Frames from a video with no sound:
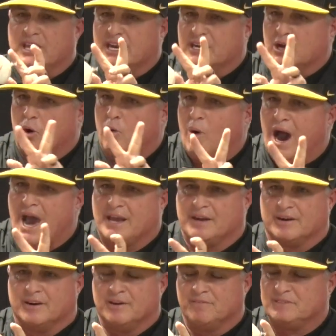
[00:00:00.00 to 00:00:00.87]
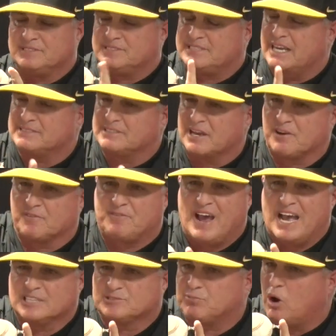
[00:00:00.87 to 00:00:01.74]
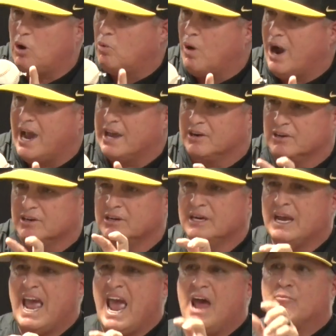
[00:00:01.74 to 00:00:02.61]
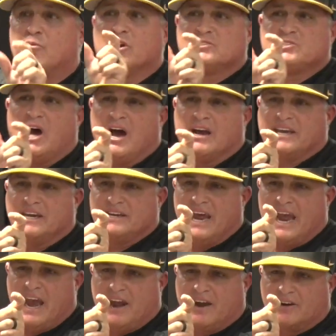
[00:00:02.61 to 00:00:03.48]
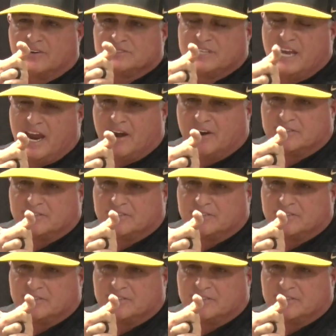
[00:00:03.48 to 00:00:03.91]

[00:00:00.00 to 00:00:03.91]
you got to go wider. If it stays like your fastball, wider. And we're talking hairs.